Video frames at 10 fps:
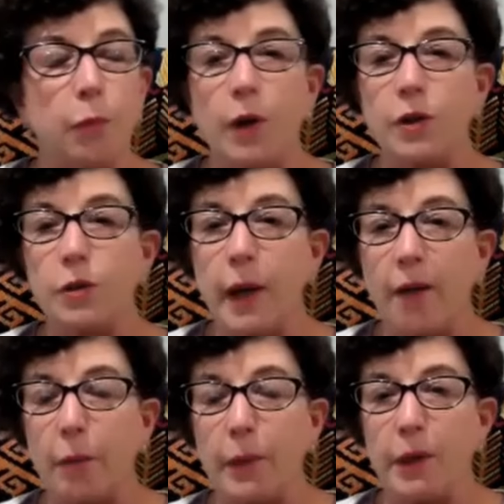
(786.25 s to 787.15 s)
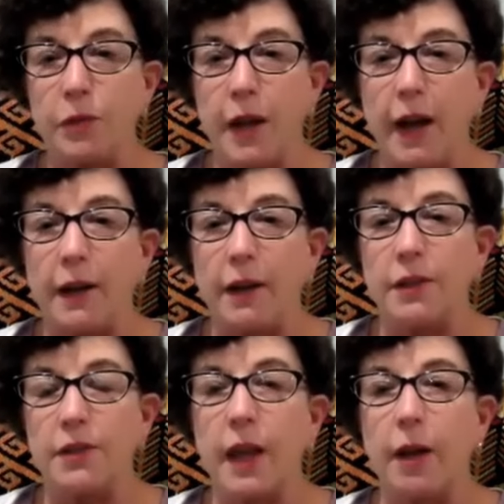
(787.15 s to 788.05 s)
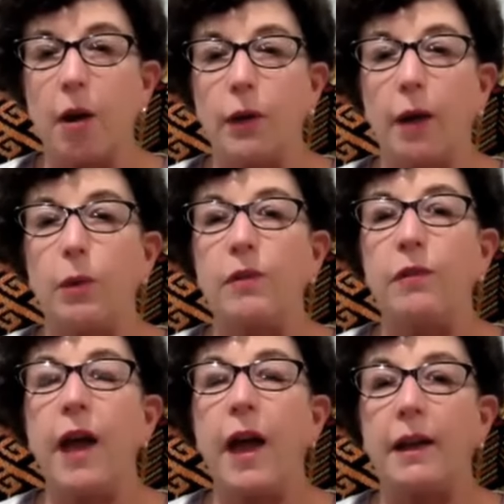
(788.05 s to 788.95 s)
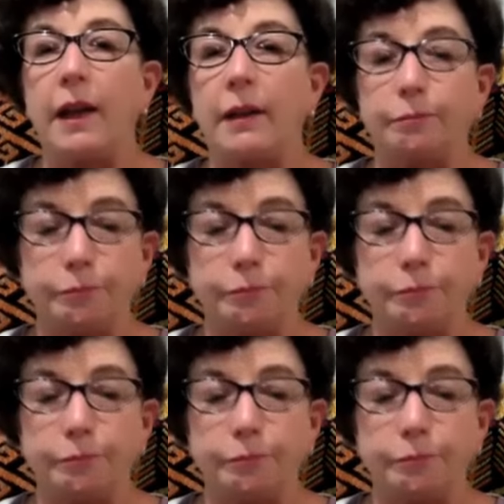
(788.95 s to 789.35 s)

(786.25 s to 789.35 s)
once we have a bit of data to say, okay, we fed it